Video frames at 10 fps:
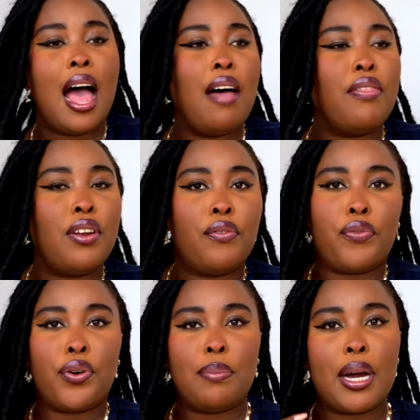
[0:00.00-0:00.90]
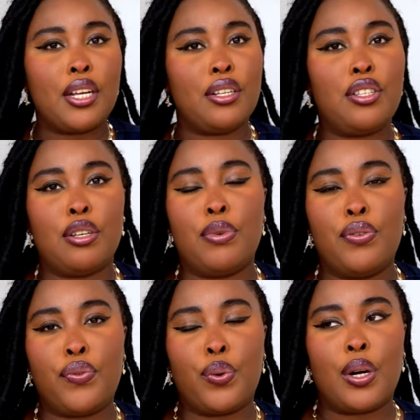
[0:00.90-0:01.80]
And then for my YouTube,
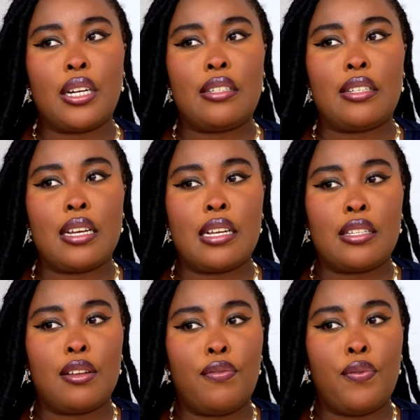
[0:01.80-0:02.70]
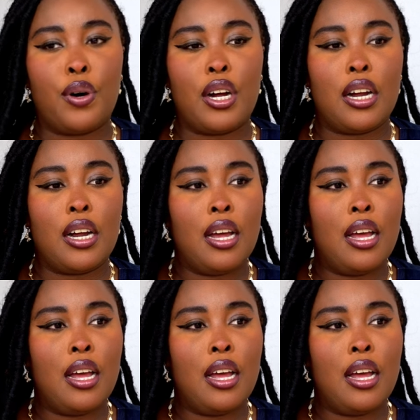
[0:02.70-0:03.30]
of course, is for,